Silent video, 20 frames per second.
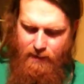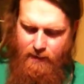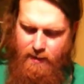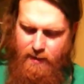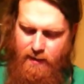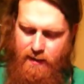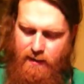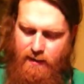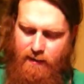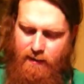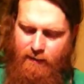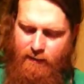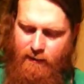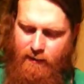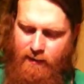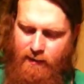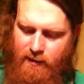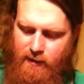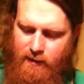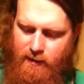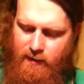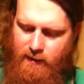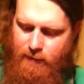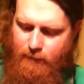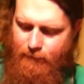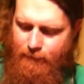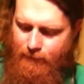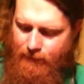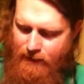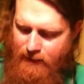Yeah, unfortunately,
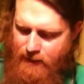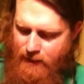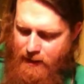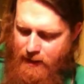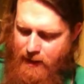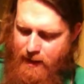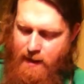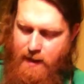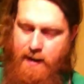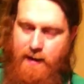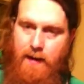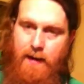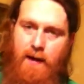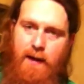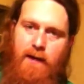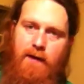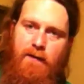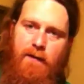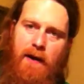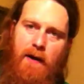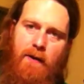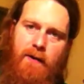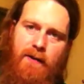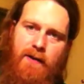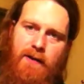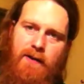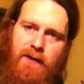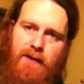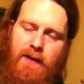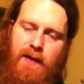had I devoured
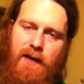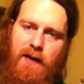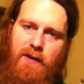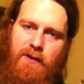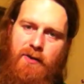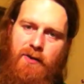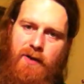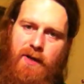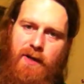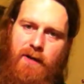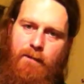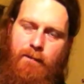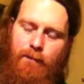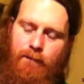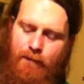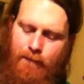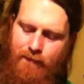this entire treat,